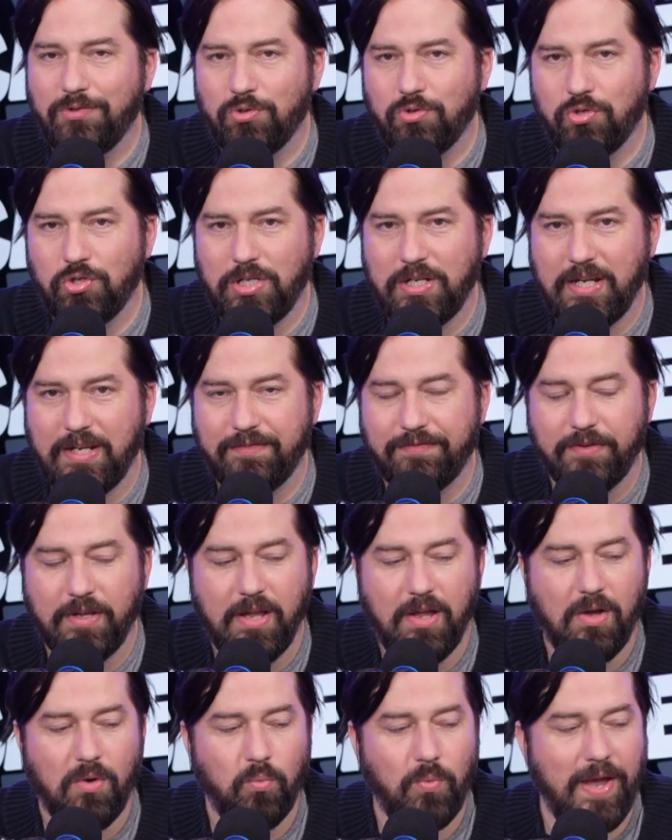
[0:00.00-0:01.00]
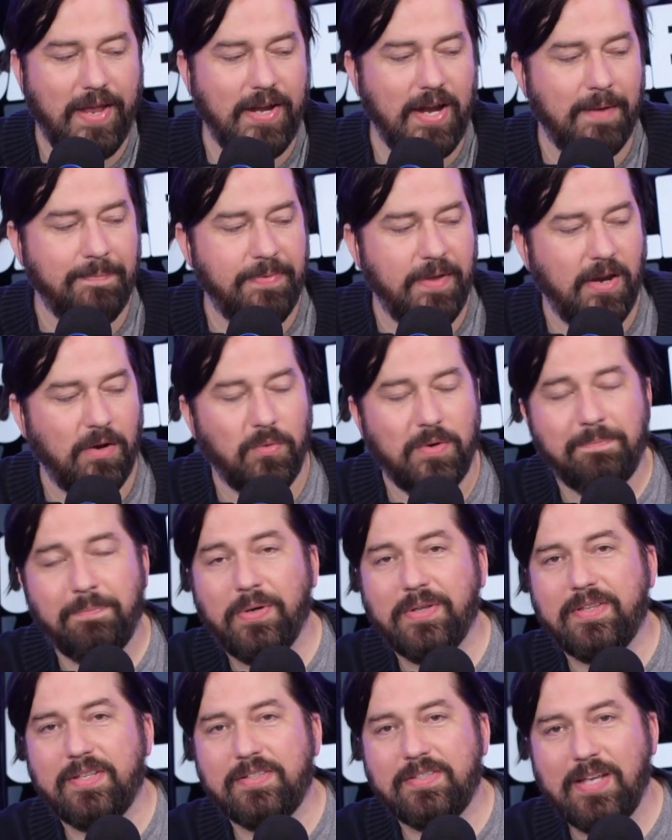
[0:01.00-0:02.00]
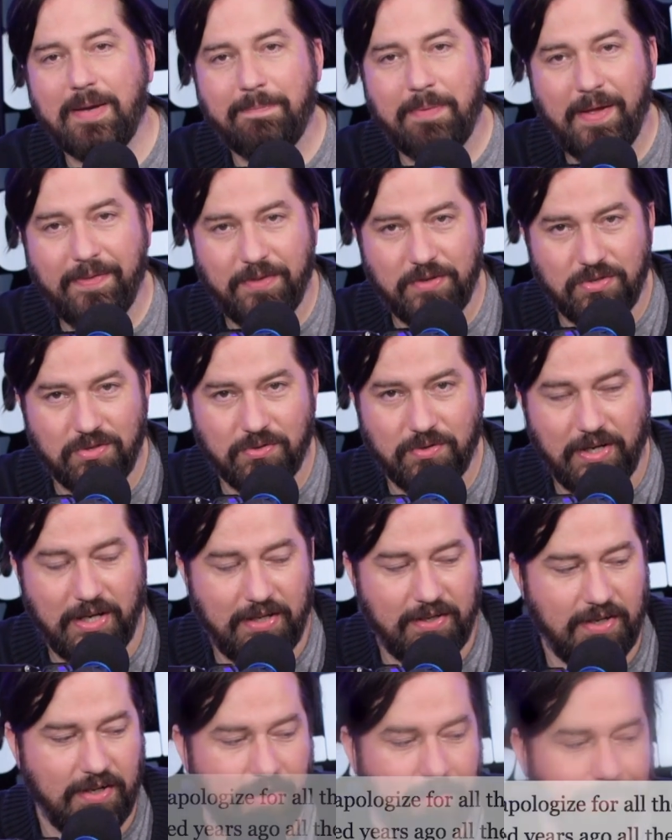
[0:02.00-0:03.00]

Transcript: chief went up there. We put this up on the screen here.